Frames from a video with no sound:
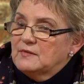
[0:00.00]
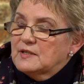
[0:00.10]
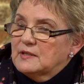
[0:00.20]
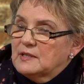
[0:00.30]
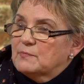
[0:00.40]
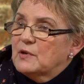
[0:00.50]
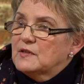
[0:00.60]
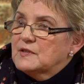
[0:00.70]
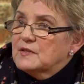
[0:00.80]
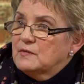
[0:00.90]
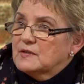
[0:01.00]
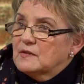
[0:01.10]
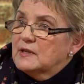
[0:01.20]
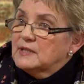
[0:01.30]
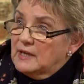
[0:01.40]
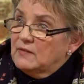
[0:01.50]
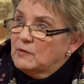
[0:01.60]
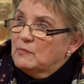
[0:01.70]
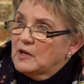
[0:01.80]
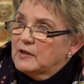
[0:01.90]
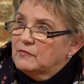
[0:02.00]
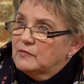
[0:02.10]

that his brother's suicide gave him life.